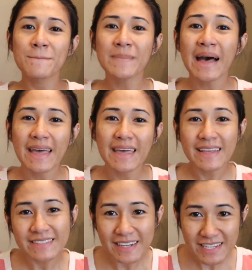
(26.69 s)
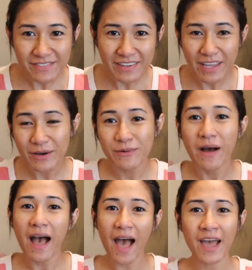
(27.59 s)
But in today's video,
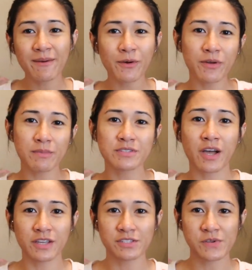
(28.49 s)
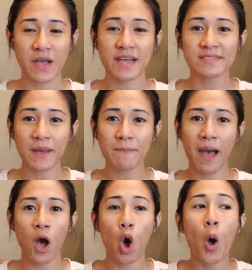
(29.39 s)
I am going to be talking to you guys
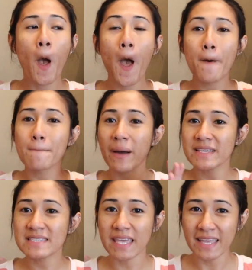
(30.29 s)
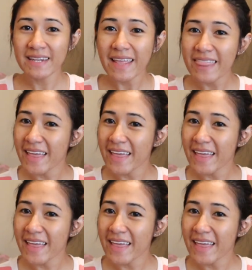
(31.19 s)
about my skin.